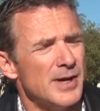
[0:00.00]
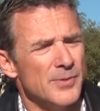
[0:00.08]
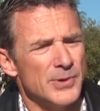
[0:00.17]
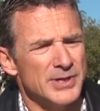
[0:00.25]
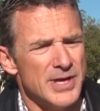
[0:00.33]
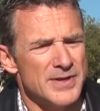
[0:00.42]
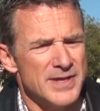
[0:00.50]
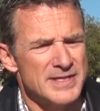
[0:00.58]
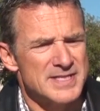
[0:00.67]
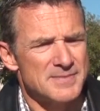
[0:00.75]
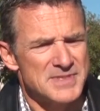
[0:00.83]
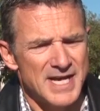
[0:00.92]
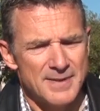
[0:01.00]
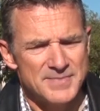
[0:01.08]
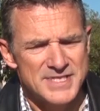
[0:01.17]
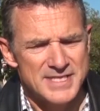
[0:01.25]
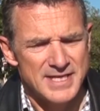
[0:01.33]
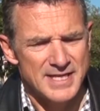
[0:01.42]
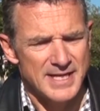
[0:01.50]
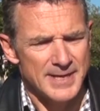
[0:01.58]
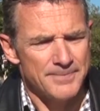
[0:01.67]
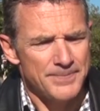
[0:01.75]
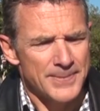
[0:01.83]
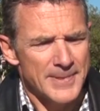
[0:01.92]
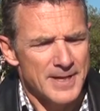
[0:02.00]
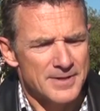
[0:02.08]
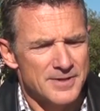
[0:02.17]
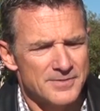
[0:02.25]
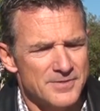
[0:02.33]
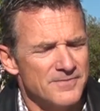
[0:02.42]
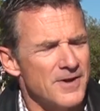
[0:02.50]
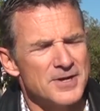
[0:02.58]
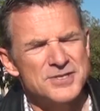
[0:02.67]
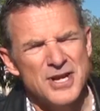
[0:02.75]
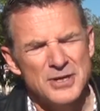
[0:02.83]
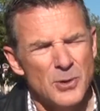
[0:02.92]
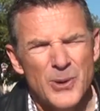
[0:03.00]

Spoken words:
We know that sometimes the folks don't